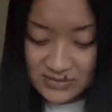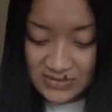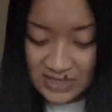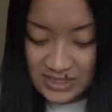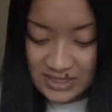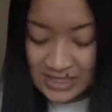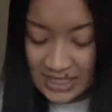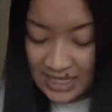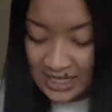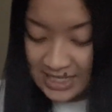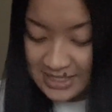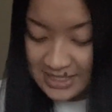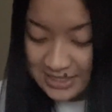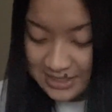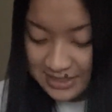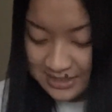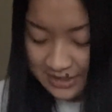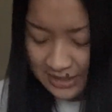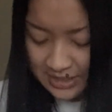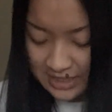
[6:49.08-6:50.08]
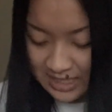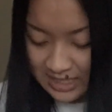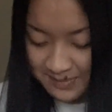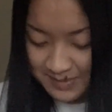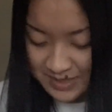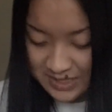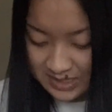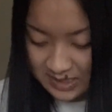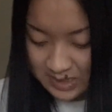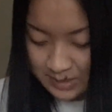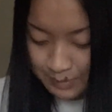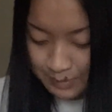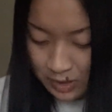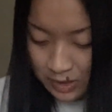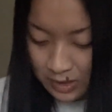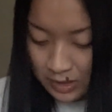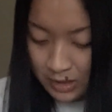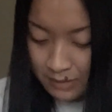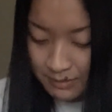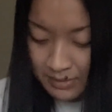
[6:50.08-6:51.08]
yeah, I didn't like Hibiscus
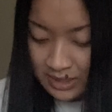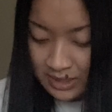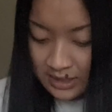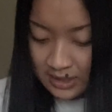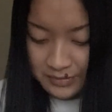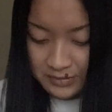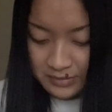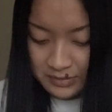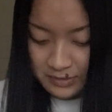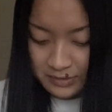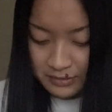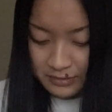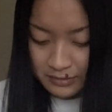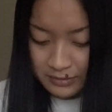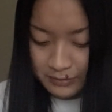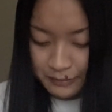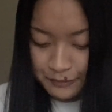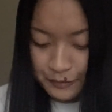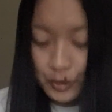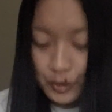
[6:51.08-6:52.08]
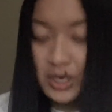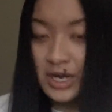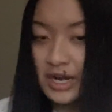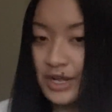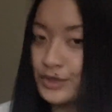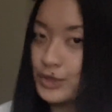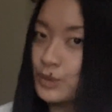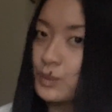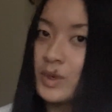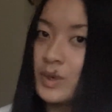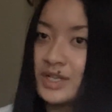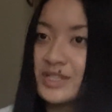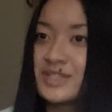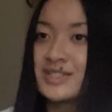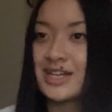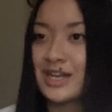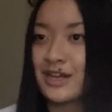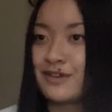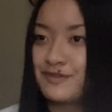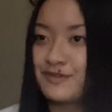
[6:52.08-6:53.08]
Palm. 4 other ones
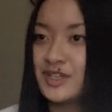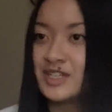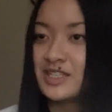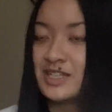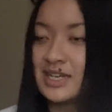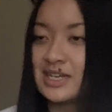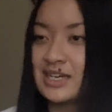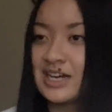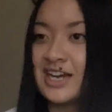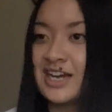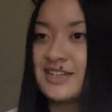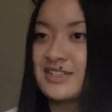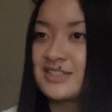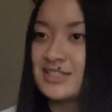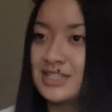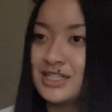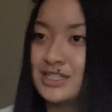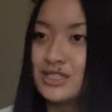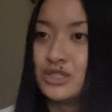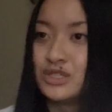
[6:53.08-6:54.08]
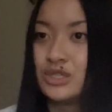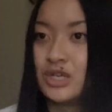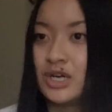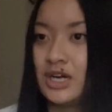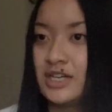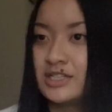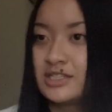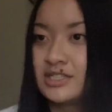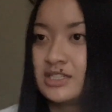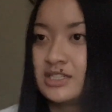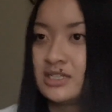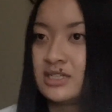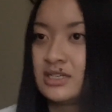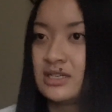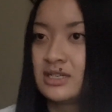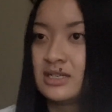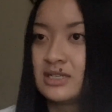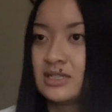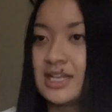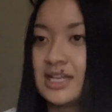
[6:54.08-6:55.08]
that I feel like I see a lot,
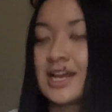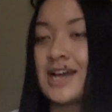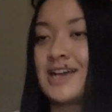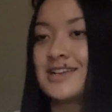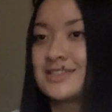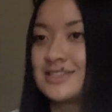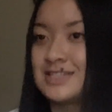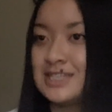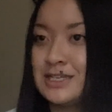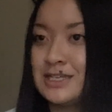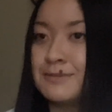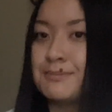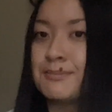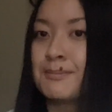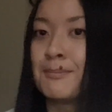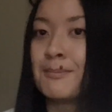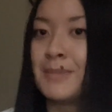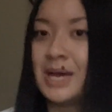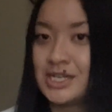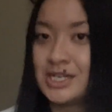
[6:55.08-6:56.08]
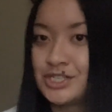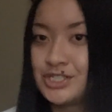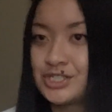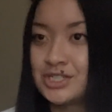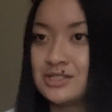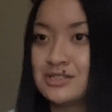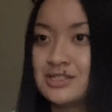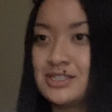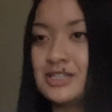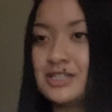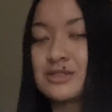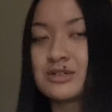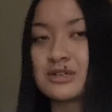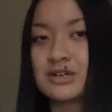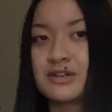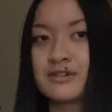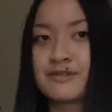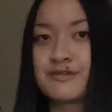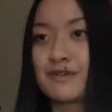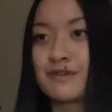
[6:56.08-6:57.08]
like I see mentioned either
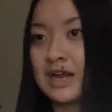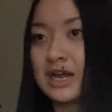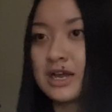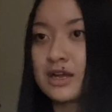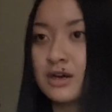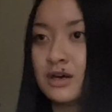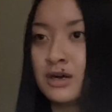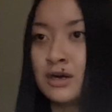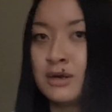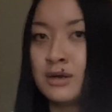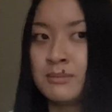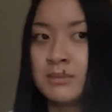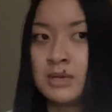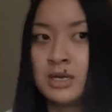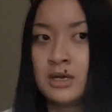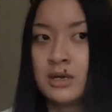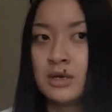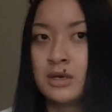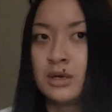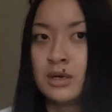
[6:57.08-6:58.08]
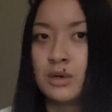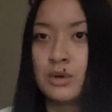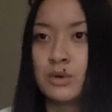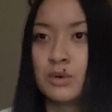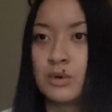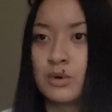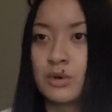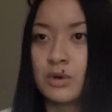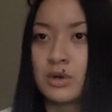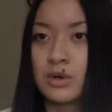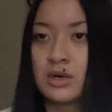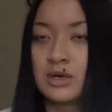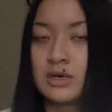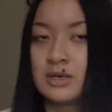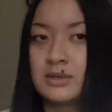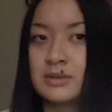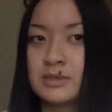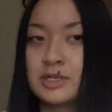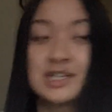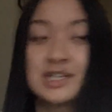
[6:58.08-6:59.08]
on Fragcom or
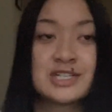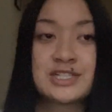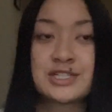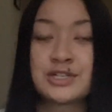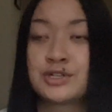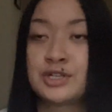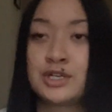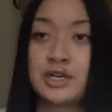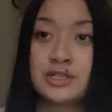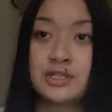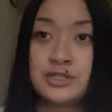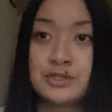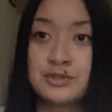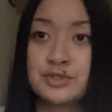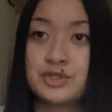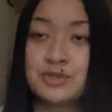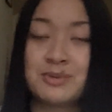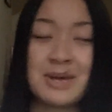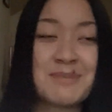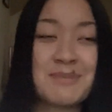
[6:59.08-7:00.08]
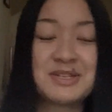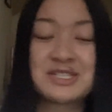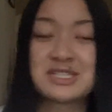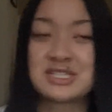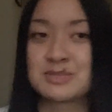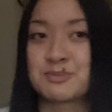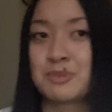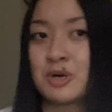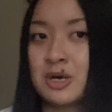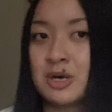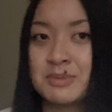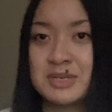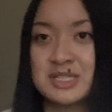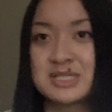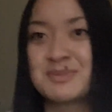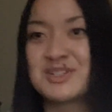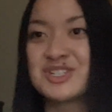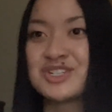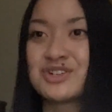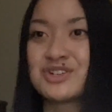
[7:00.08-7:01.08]
not necessarily on YouTube. Hibiscus Palm gets
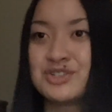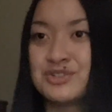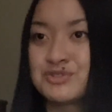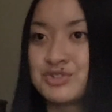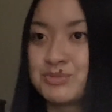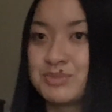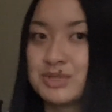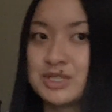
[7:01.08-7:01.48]
mentioned on YouTube a